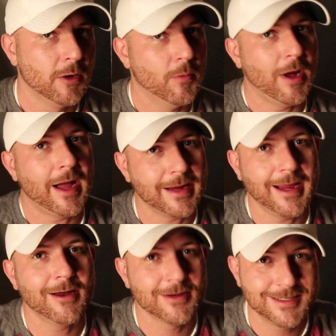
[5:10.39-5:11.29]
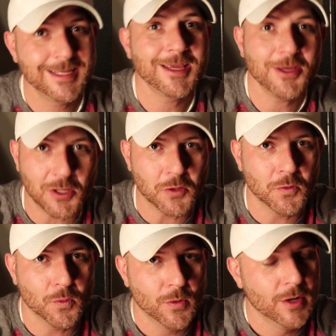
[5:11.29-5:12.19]
Well, I guarantee
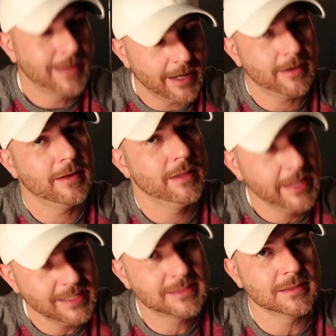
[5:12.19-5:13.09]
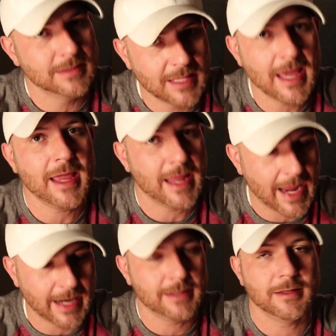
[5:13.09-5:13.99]
you, guarantee at least they
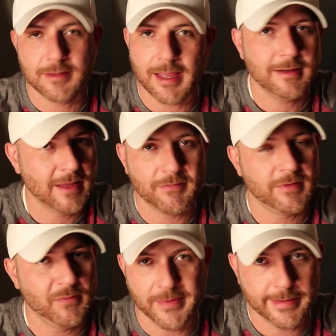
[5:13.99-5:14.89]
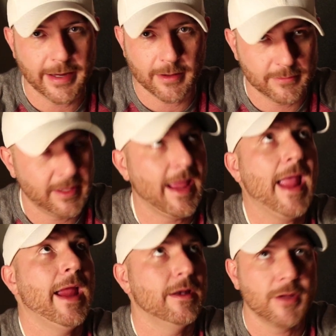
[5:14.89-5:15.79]
had to, they definitely went down. They
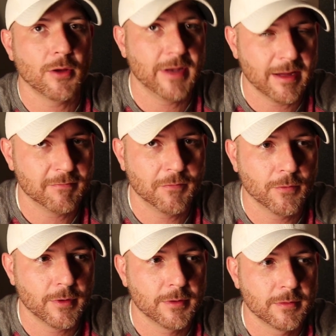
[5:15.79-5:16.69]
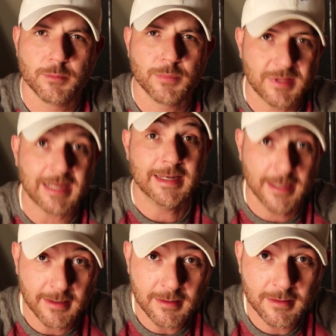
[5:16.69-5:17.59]
had to go down for it, but they
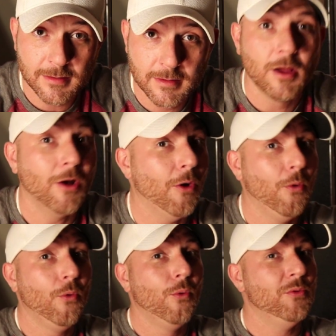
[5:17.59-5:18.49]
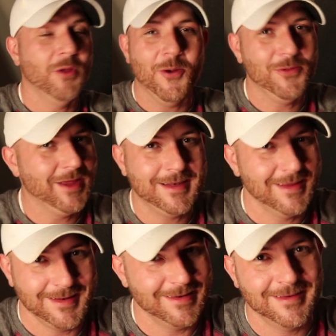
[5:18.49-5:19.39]
didn't. Oh no, they
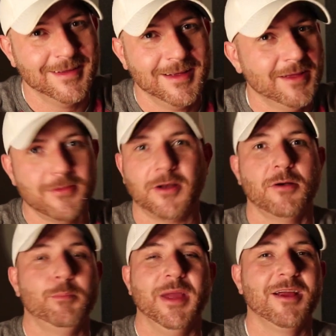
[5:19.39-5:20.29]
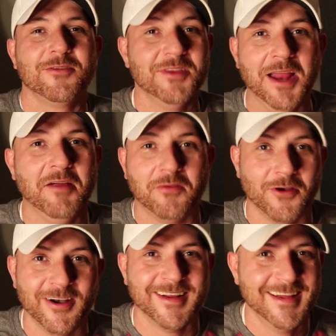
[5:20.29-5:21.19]
didn't. They're bigger than ever.